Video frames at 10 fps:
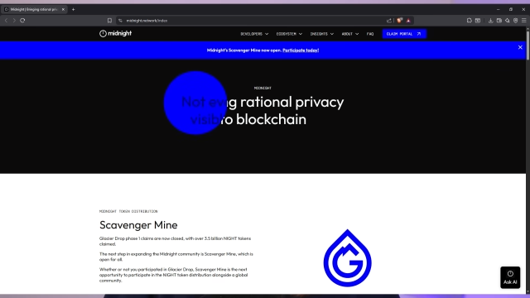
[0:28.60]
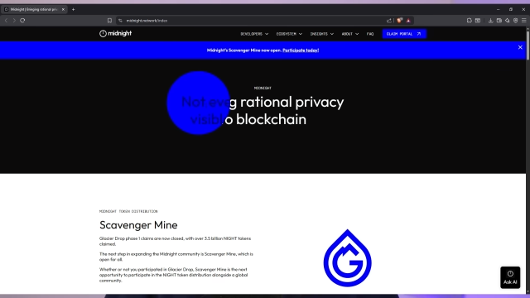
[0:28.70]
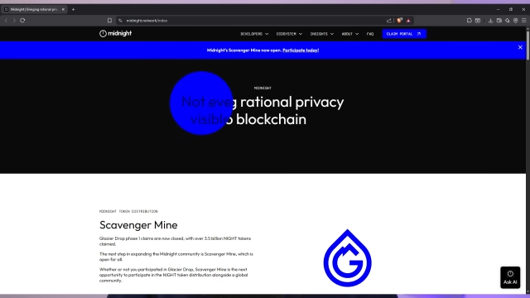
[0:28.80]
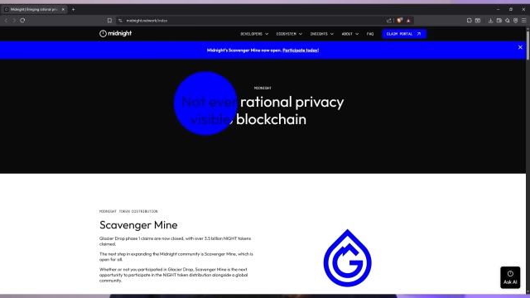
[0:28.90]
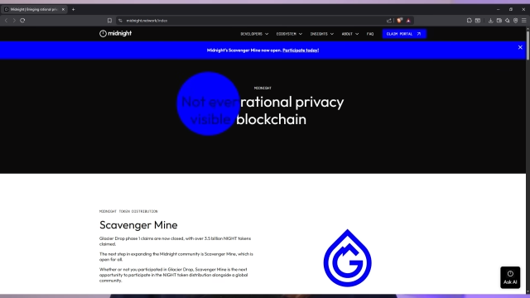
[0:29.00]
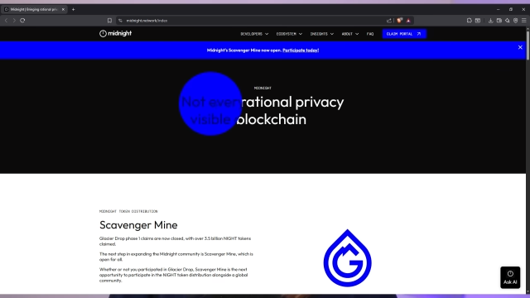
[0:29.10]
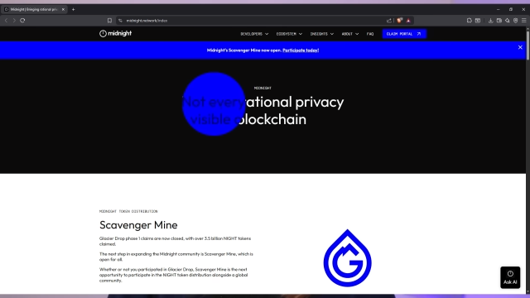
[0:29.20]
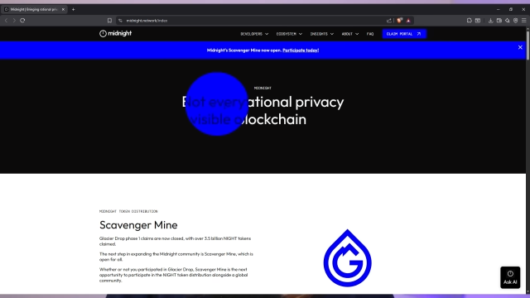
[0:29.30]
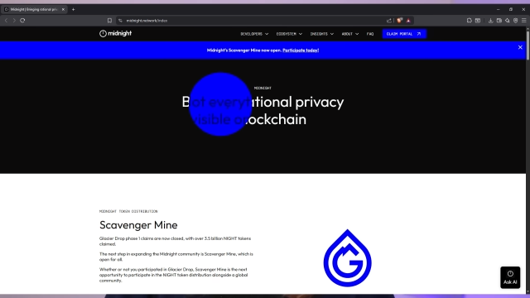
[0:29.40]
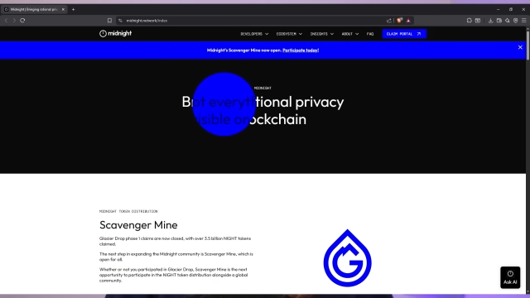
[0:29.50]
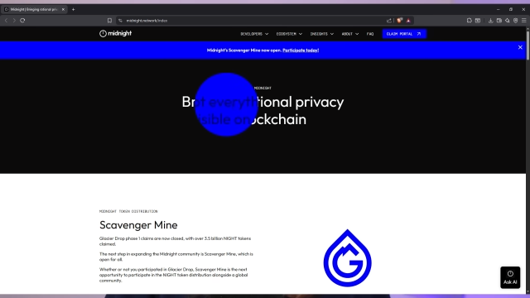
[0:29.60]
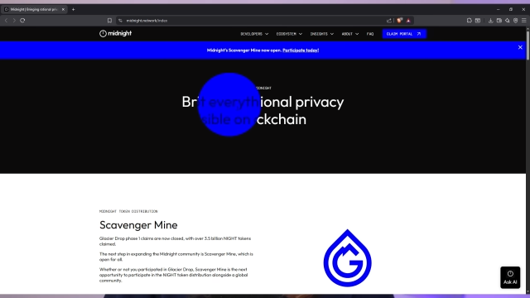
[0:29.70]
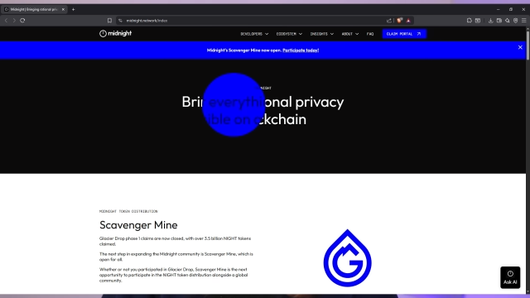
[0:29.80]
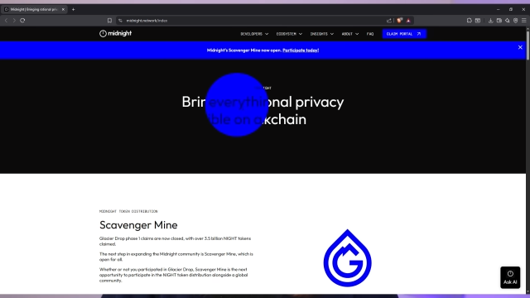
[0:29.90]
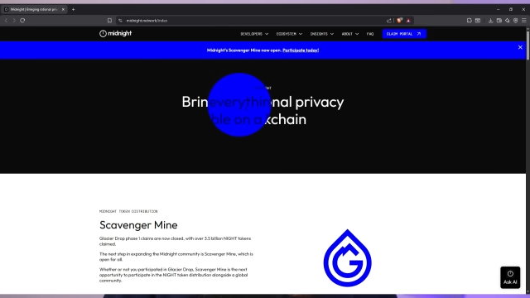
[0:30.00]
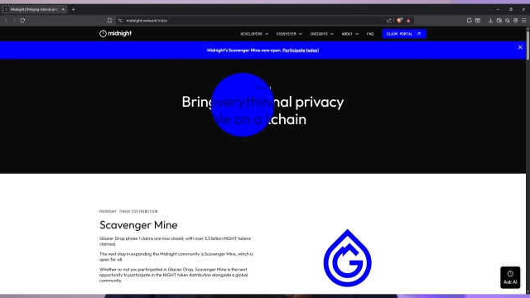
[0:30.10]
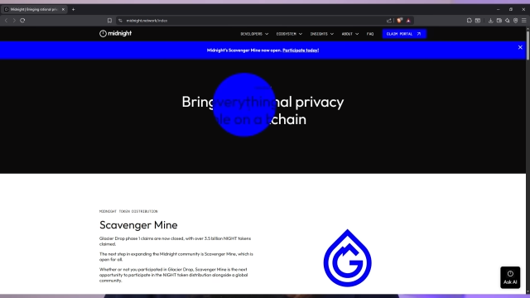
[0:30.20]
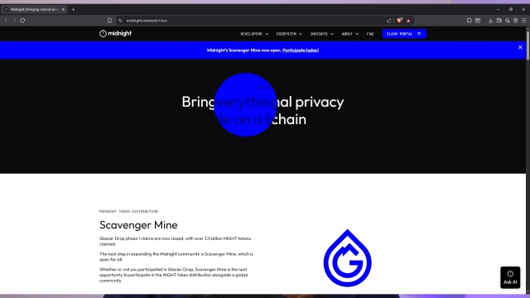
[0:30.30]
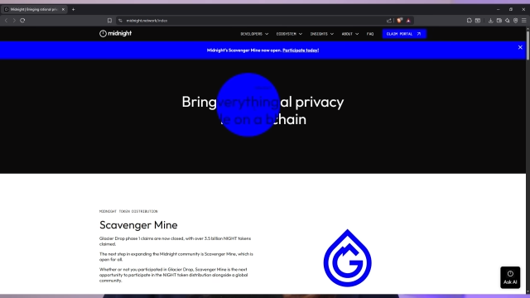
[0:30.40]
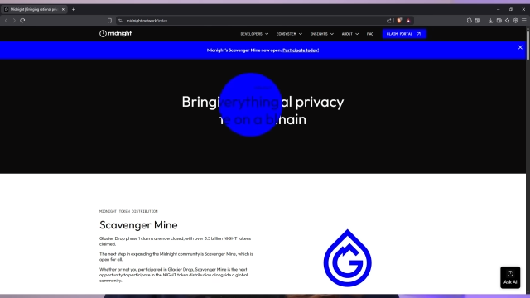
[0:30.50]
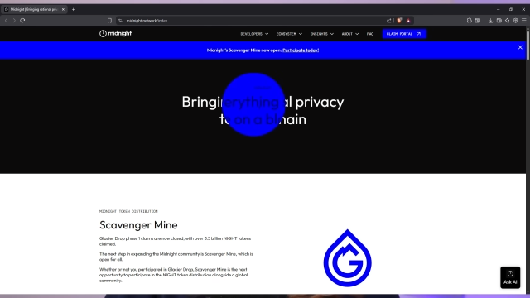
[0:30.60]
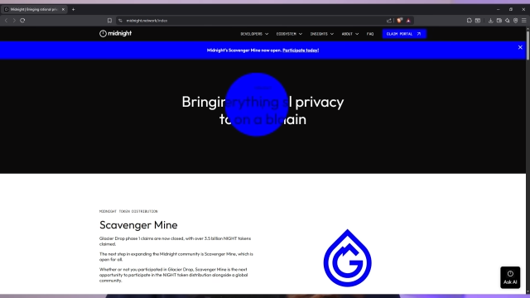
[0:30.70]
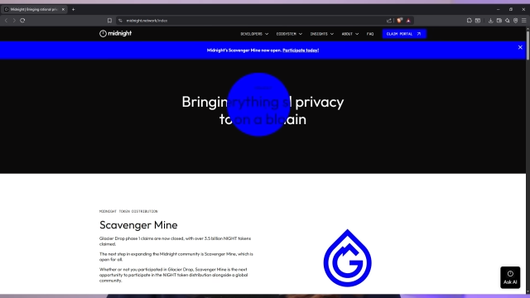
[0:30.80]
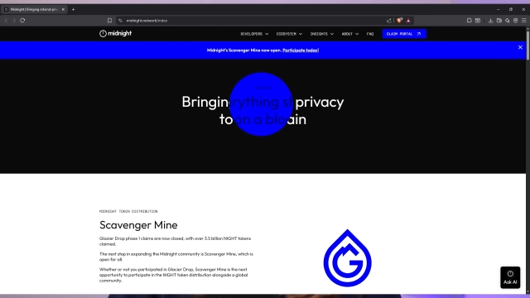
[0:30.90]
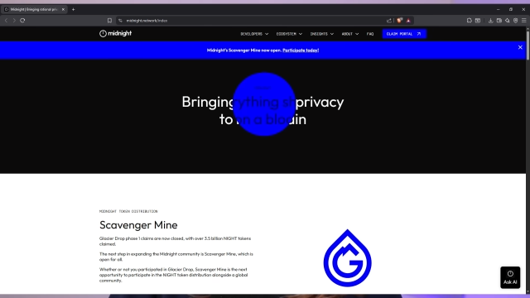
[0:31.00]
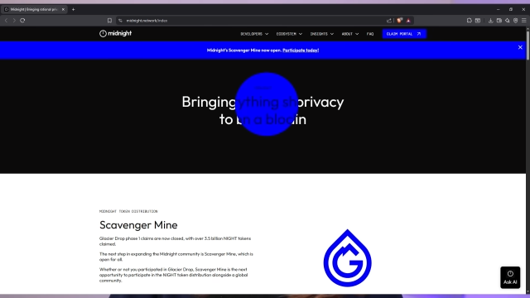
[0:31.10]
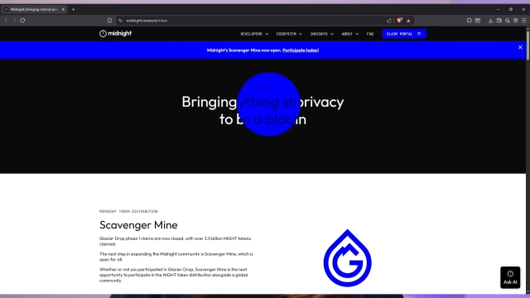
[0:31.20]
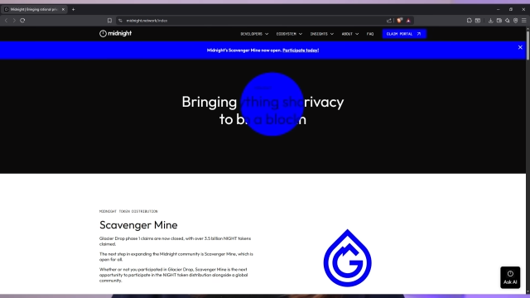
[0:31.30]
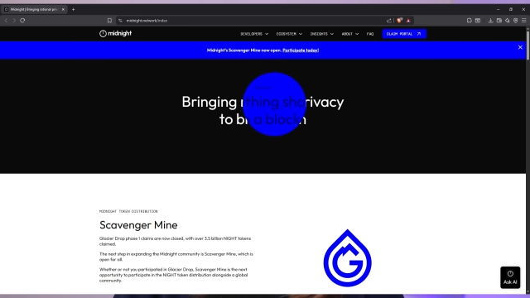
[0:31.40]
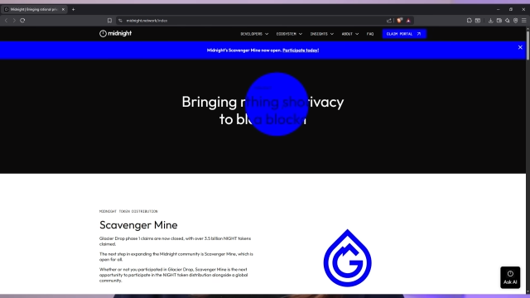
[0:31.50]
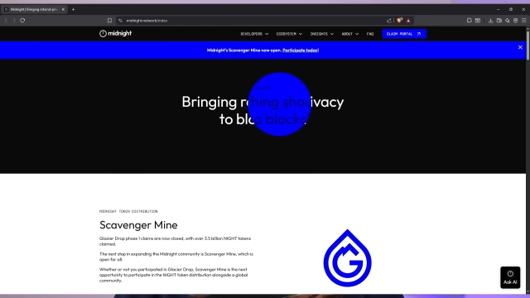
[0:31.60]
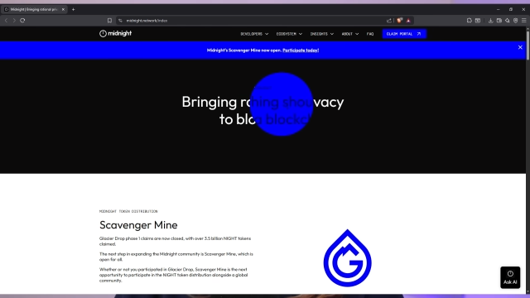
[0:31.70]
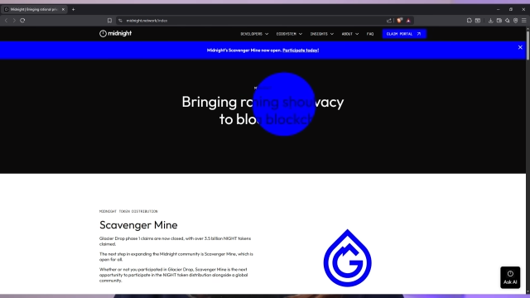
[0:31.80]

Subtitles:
[unreadable: no face in view]